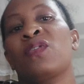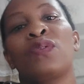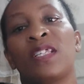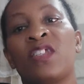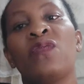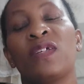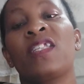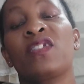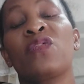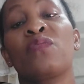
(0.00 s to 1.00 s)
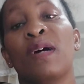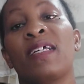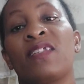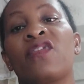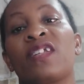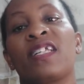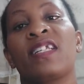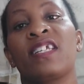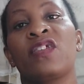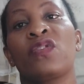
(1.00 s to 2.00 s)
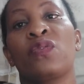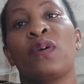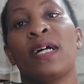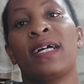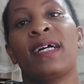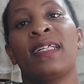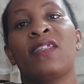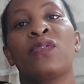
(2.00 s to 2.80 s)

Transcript: to achieve it, you must really need to work hard.